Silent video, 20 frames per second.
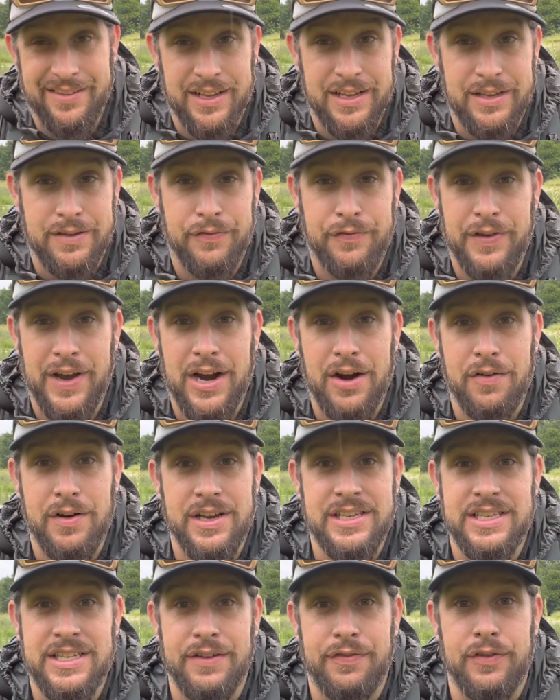there's
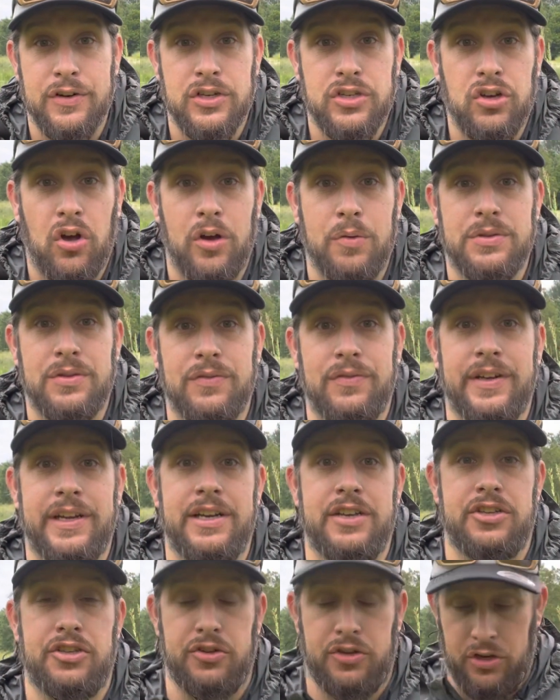various different types of
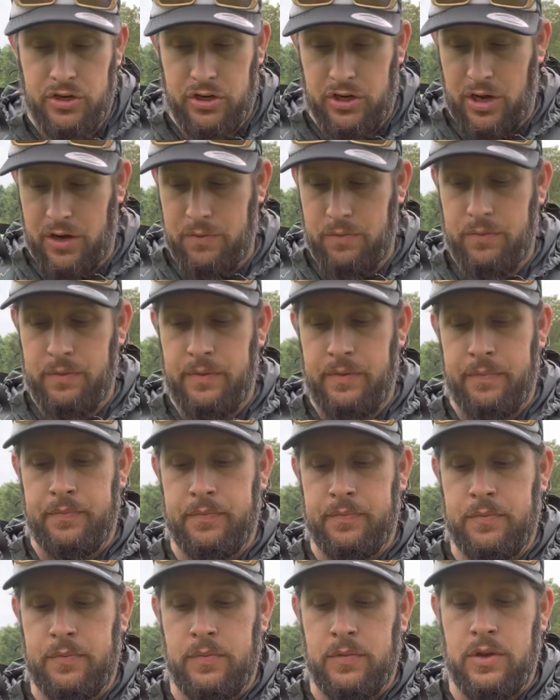leaders you can go.
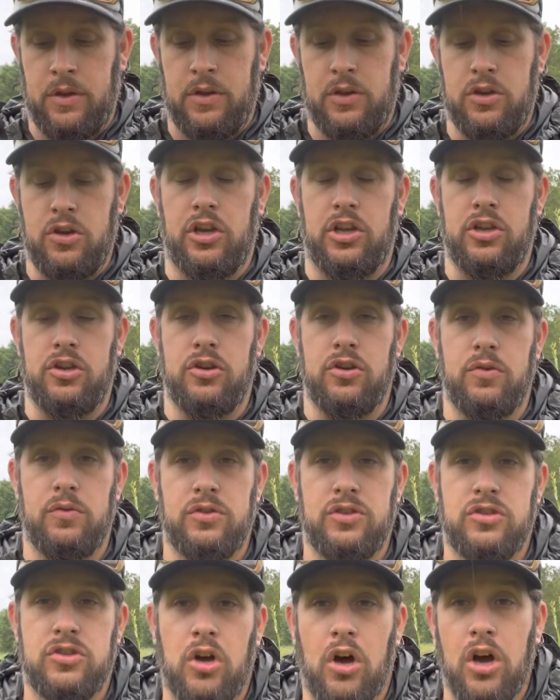You can
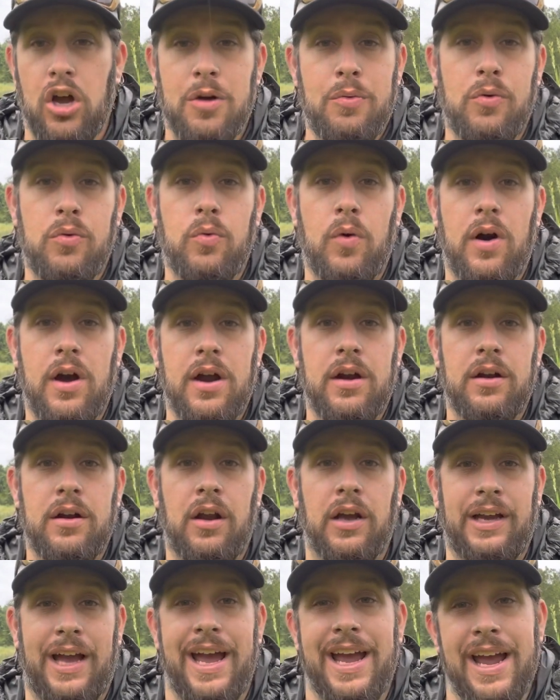use tieable wire
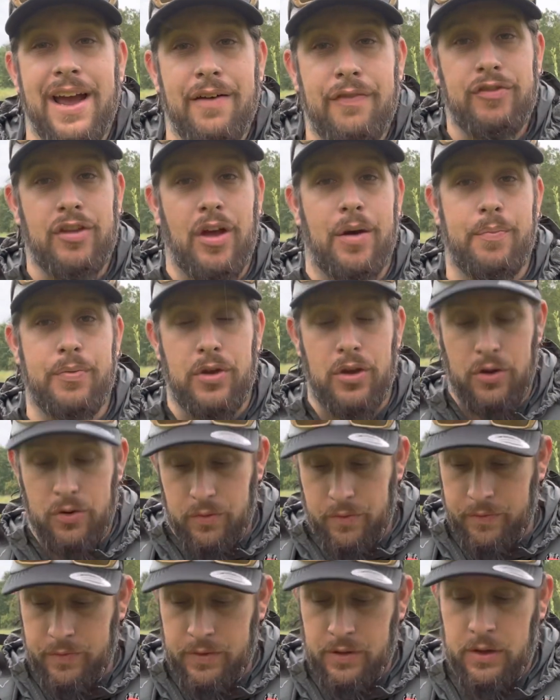like AFW,
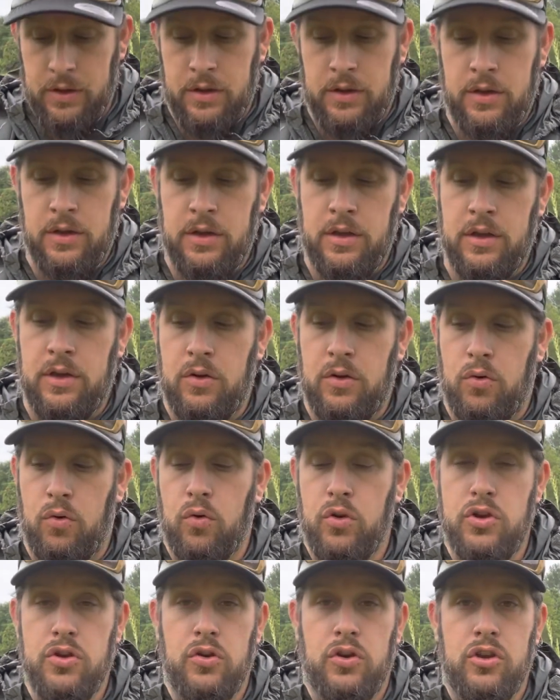
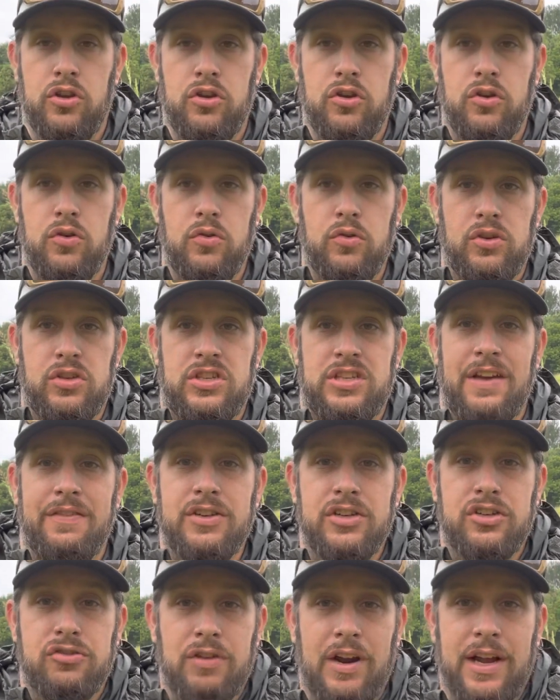or you can use
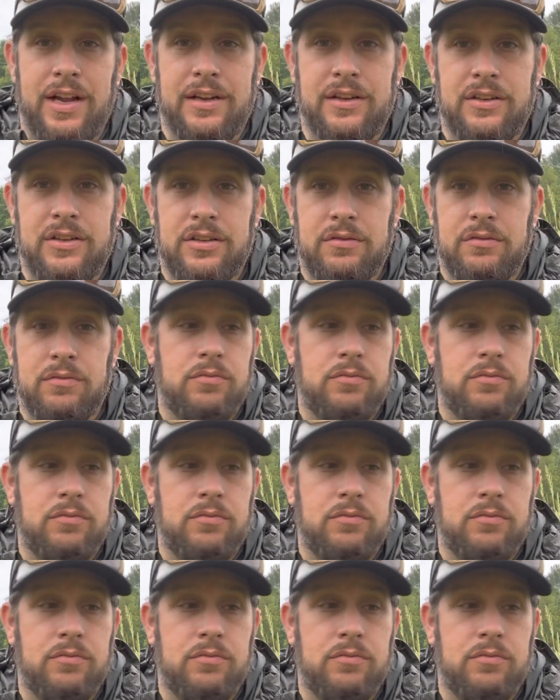7-strand,